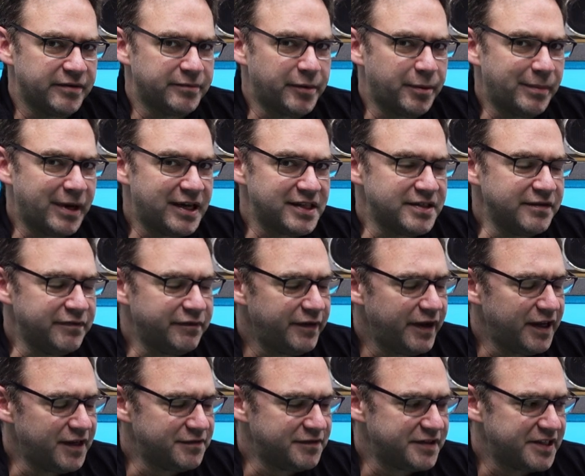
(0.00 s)
I'm a massive
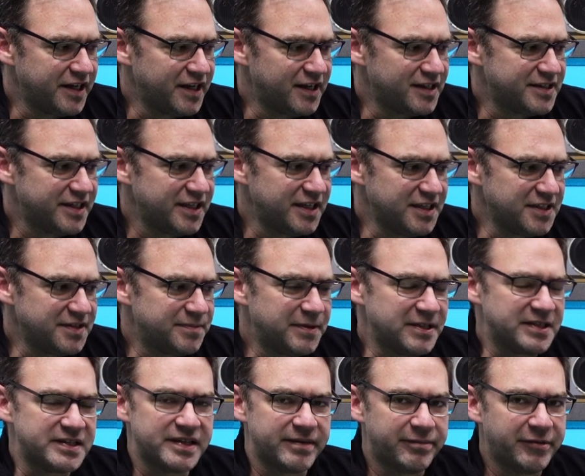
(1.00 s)
fan of CRTs,
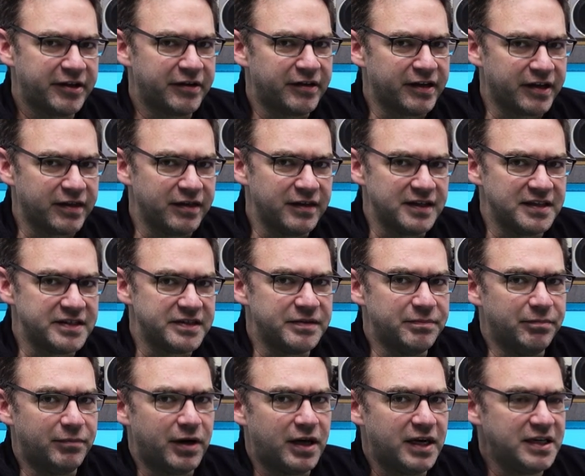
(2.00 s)
but something like this
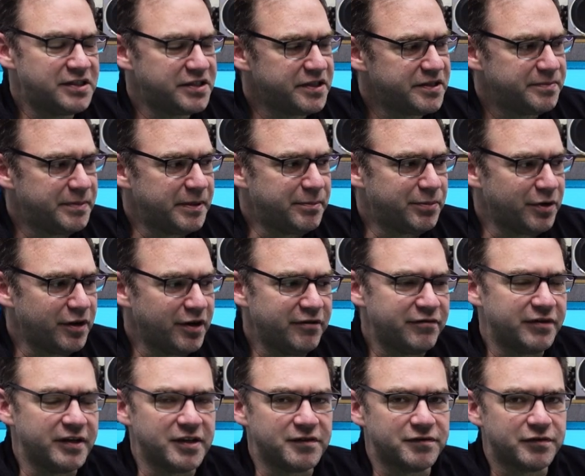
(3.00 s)
might just be
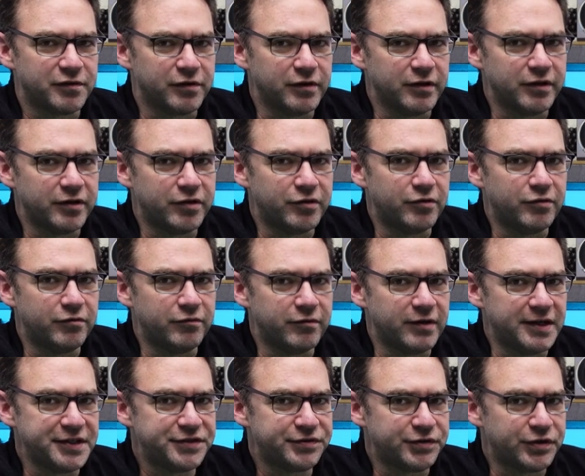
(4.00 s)
perfect for a little
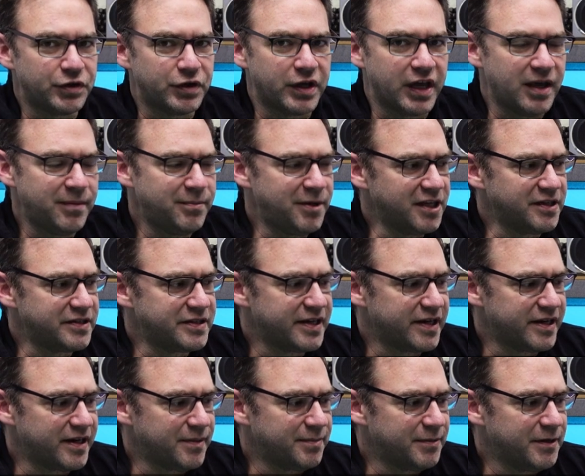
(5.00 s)
retro gaming
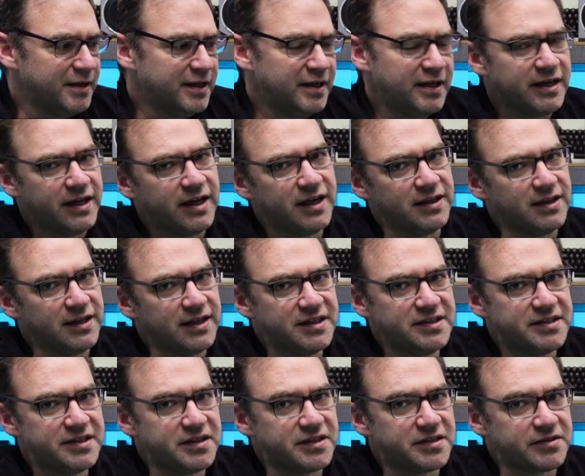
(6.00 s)
setup. At
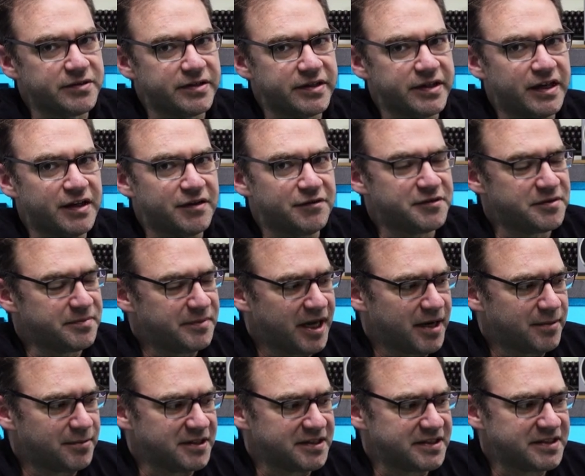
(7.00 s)
least it's good enough to be
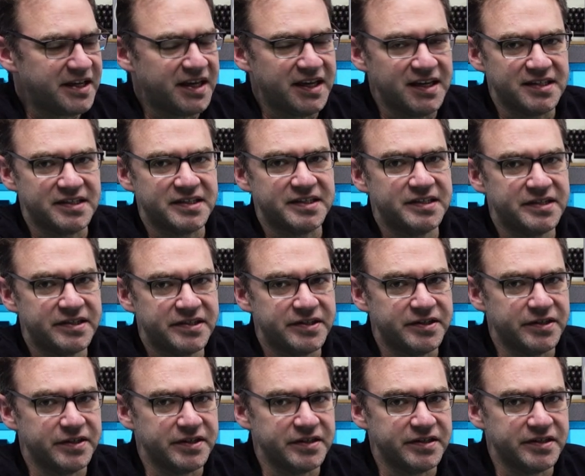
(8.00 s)
able to test
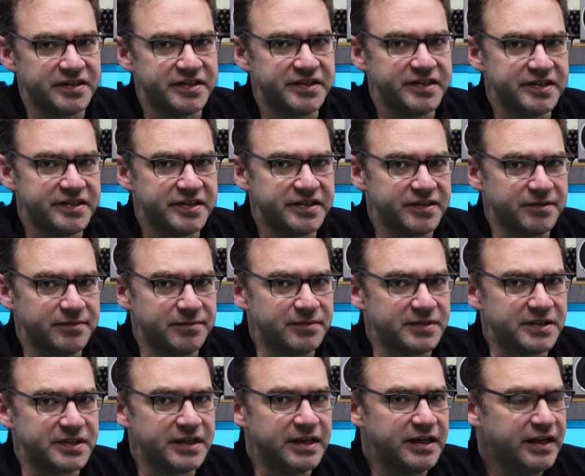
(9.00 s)
certain
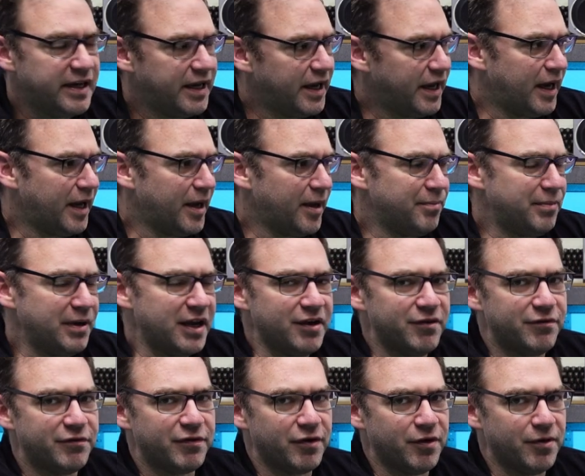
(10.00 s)
systems, uh, be
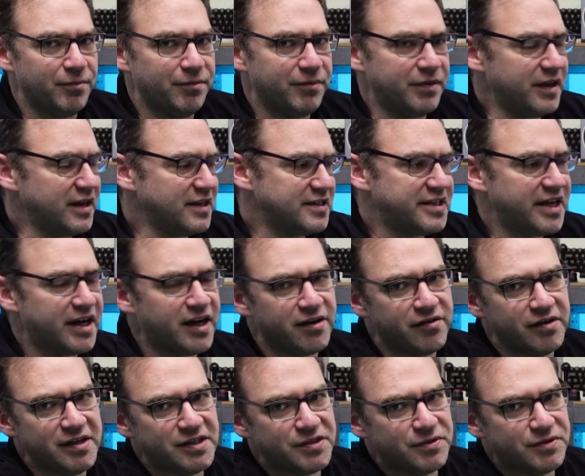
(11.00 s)
it from the Atari